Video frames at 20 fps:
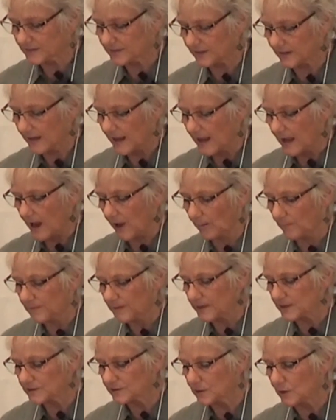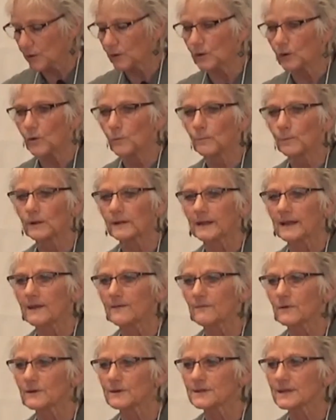to help these new
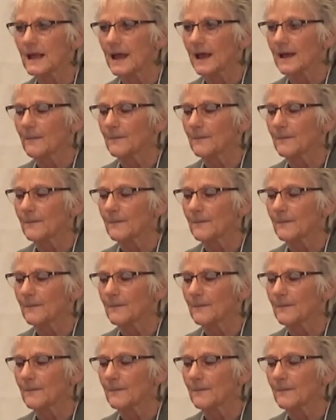believers